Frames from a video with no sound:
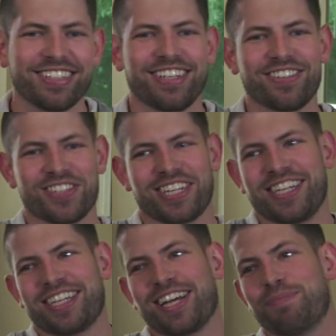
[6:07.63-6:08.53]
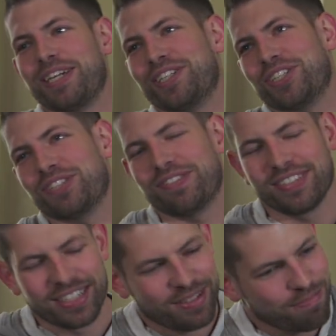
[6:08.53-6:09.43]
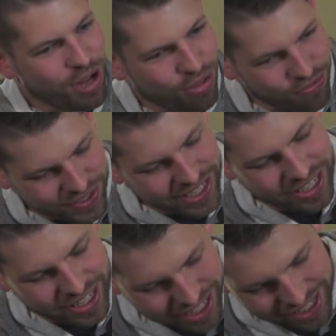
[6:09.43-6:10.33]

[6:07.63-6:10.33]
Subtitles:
No, it's like a combination of mouth fatigue